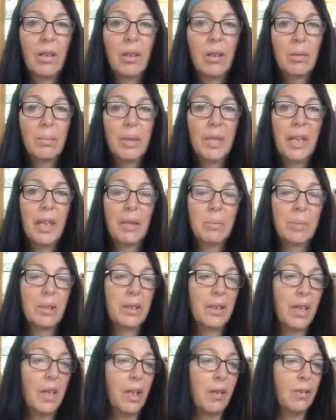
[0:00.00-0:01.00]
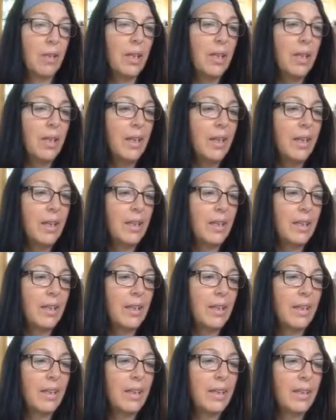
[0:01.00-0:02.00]
an animal down. And I
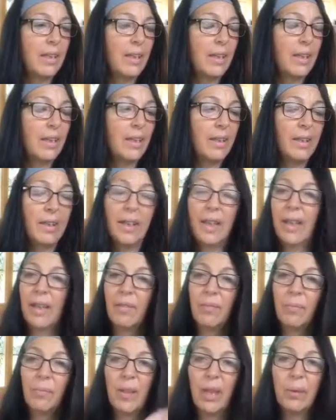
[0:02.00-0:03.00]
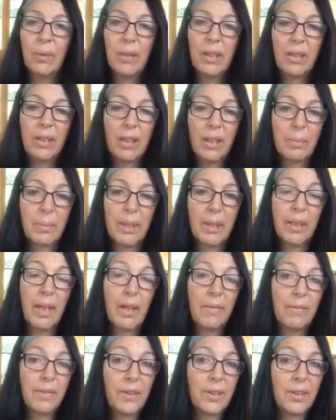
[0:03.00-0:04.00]
want to talk about
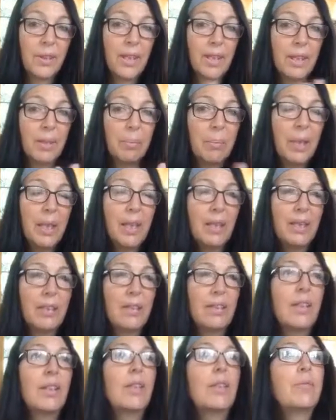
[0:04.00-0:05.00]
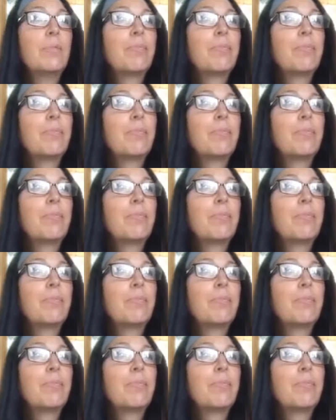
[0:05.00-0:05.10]
that for a second, because